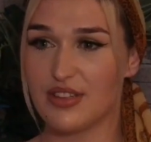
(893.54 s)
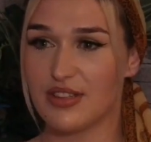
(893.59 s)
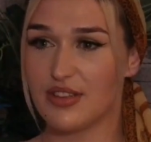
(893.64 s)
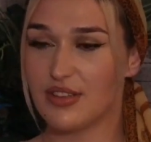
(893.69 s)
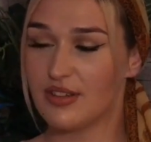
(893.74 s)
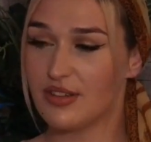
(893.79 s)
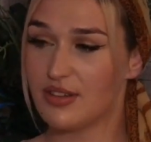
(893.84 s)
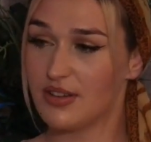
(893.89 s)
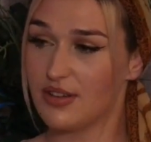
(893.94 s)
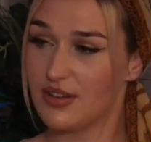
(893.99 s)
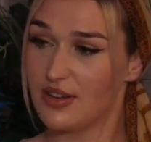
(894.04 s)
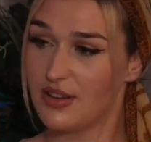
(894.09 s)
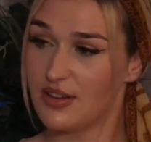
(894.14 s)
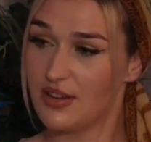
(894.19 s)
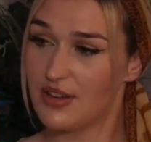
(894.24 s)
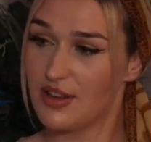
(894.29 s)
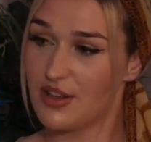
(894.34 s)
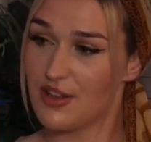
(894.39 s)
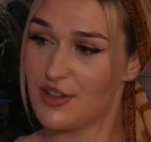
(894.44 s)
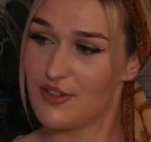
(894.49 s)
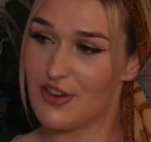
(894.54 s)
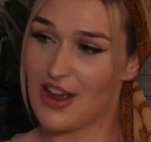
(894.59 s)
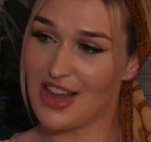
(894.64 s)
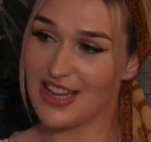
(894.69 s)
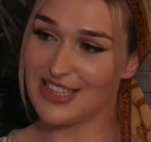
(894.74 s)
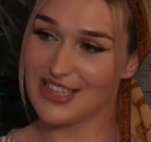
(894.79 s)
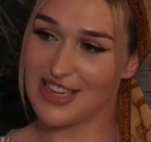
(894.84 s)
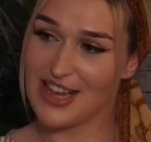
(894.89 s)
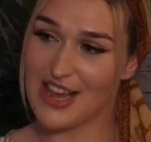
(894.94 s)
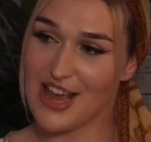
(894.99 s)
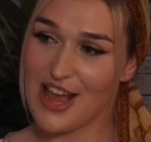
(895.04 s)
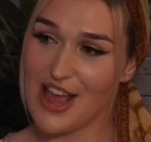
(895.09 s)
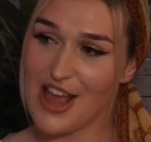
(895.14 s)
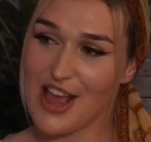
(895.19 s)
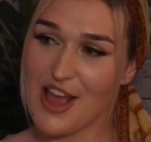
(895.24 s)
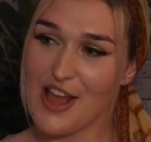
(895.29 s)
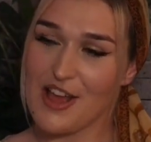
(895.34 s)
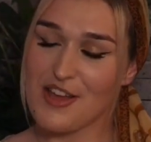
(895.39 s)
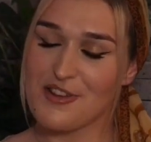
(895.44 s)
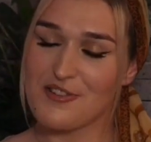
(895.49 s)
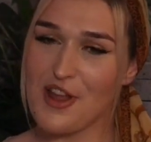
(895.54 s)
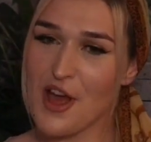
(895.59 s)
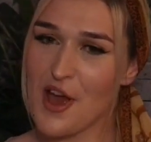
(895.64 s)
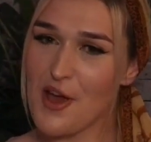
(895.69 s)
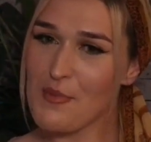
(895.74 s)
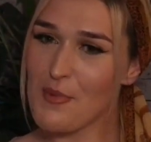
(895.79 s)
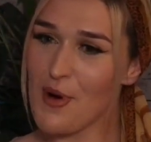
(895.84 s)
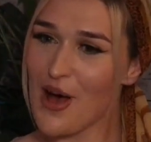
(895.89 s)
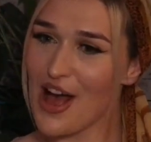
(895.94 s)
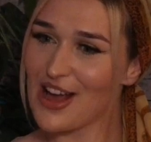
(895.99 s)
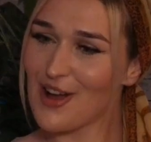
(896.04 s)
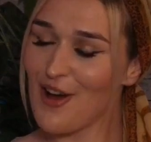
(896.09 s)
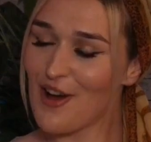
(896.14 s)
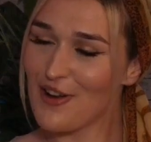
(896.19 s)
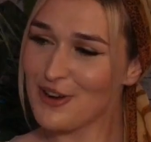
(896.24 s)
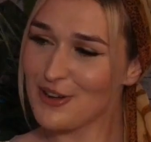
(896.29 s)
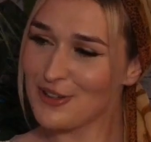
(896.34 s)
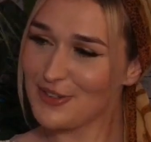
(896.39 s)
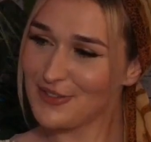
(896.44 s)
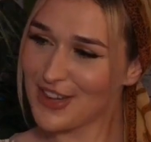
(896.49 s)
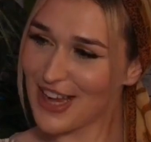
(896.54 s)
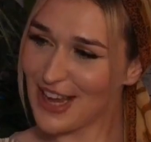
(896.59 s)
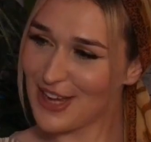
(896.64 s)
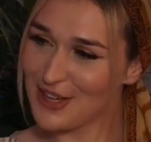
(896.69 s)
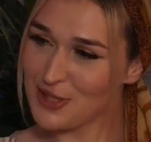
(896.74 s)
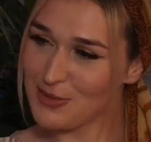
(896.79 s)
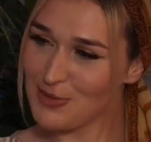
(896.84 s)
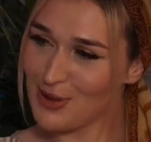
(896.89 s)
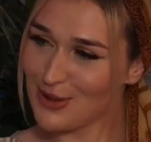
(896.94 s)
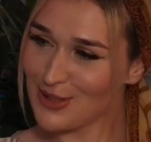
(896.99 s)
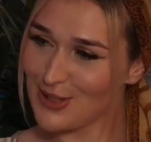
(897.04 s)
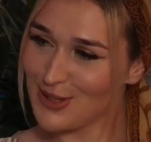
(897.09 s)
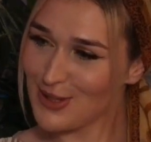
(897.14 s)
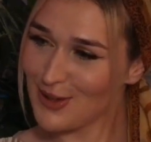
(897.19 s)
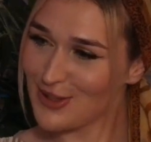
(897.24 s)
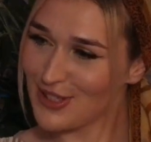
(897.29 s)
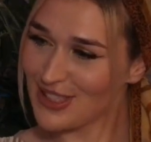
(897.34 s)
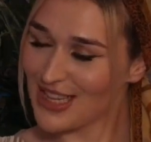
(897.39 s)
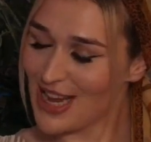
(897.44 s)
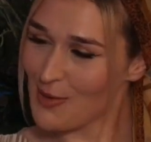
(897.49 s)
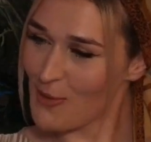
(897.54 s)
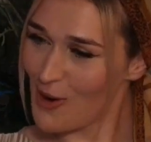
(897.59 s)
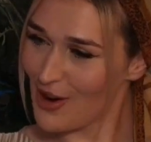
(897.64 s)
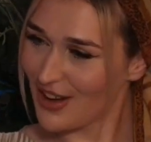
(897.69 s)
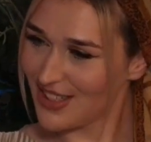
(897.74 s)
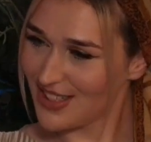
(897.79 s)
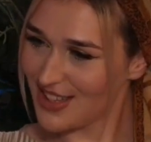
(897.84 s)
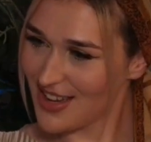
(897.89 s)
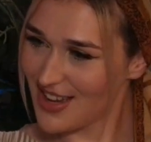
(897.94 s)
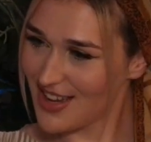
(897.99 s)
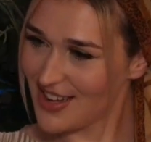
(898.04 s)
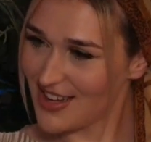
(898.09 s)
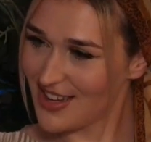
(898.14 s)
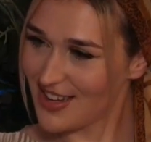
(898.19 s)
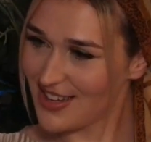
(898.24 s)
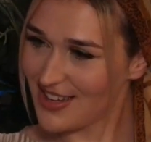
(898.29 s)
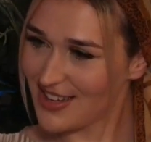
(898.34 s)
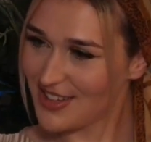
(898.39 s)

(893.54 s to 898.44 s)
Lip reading: What about Threads? Have you got Threads? No, but I got a notification about it the other day. What is it?